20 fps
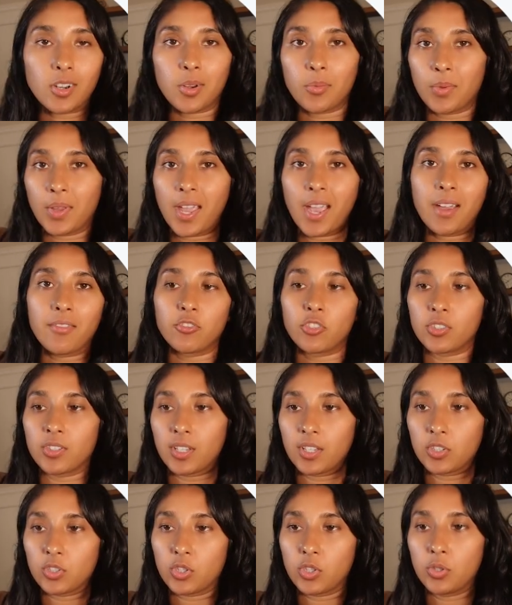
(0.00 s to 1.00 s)
and we have just
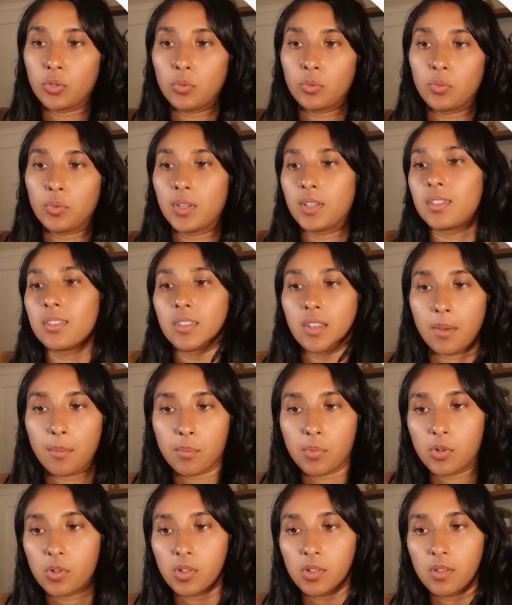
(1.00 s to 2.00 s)
like 2
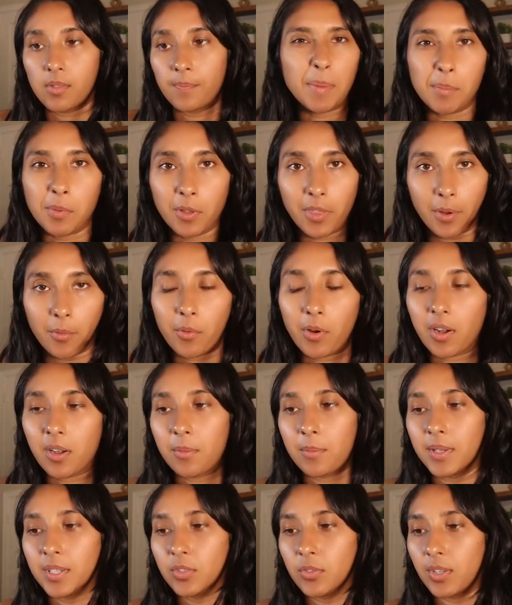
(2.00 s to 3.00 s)
example people that we're going
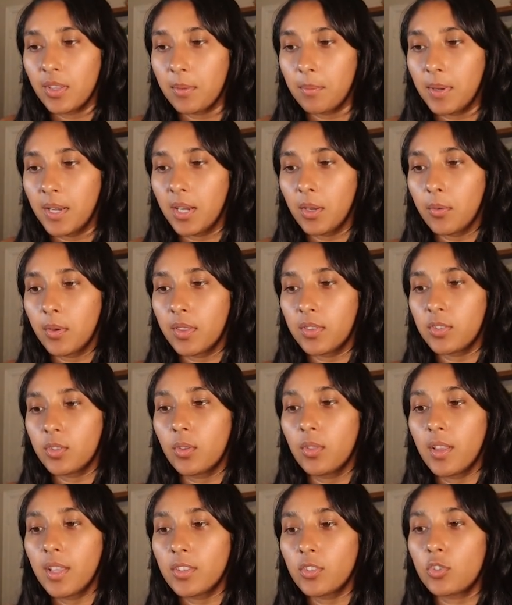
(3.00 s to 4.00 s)
to be doing the meeting with. So
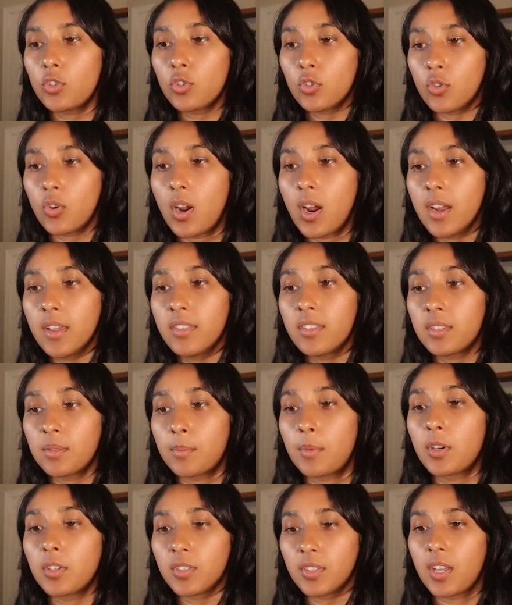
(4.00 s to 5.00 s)
let's try the
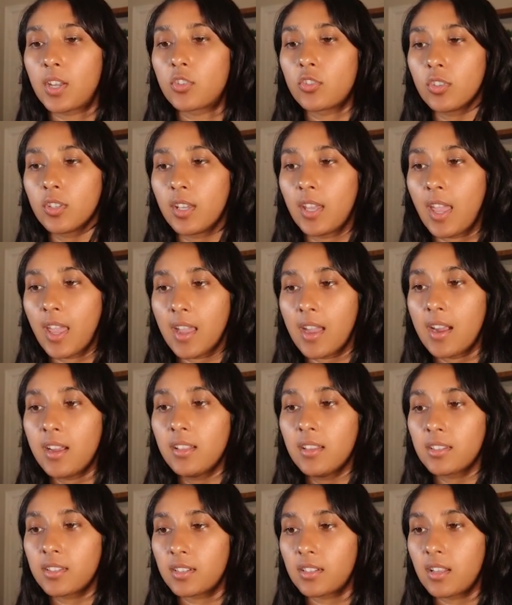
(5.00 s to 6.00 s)
Smart Scheduling AI.
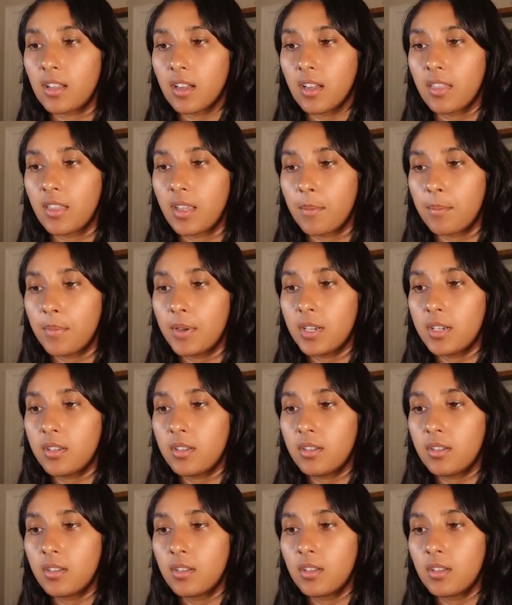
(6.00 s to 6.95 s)
Let's click on that button,